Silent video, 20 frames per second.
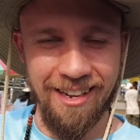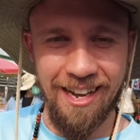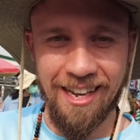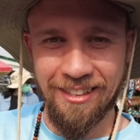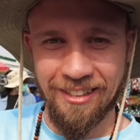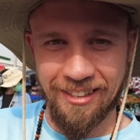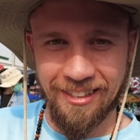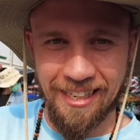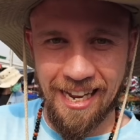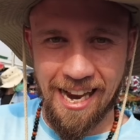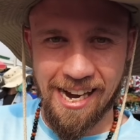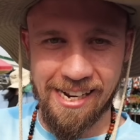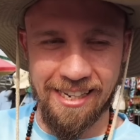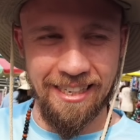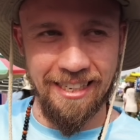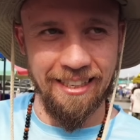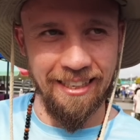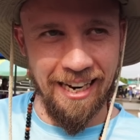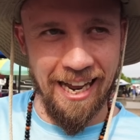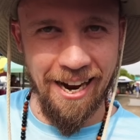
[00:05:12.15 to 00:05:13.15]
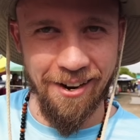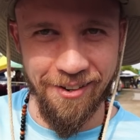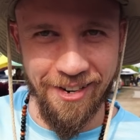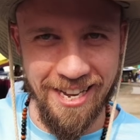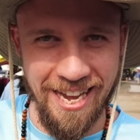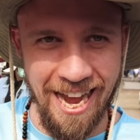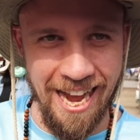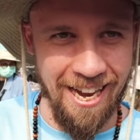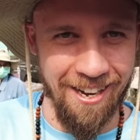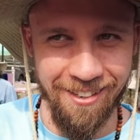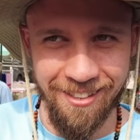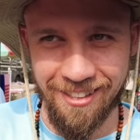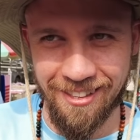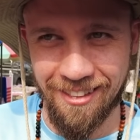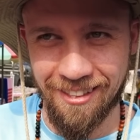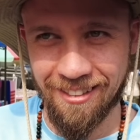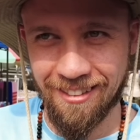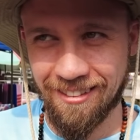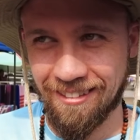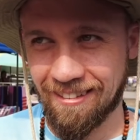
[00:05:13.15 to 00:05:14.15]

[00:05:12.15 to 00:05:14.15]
I just said, is it loud at your house?